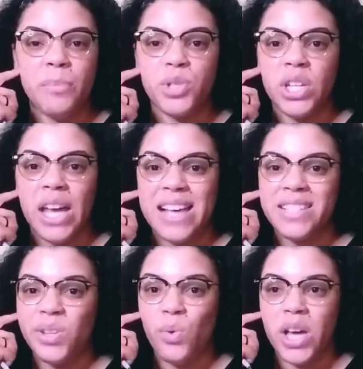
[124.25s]
She asked
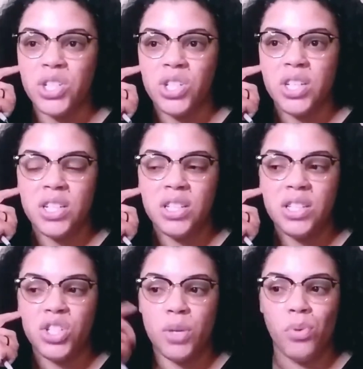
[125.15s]
the questions,
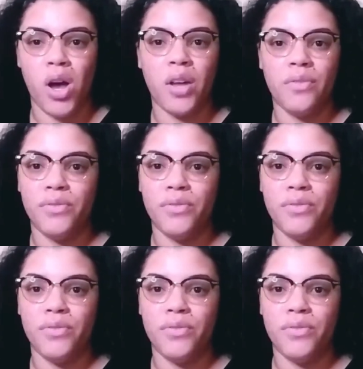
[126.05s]
she brought